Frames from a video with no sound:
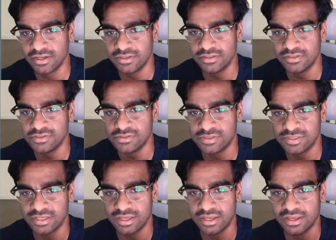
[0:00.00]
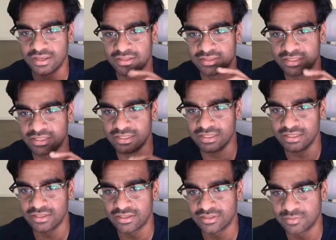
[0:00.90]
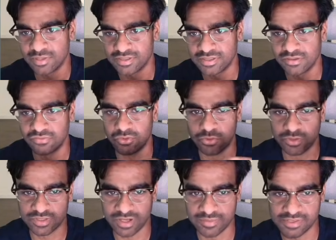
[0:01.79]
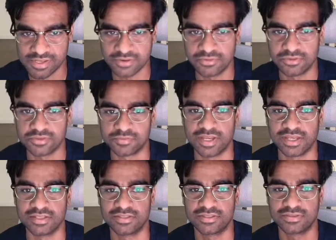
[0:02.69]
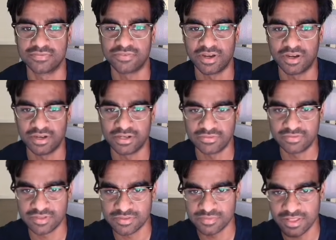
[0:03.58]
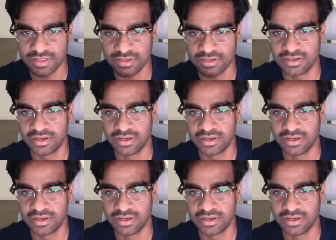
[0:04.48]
using the explicit forward time central space finite difference method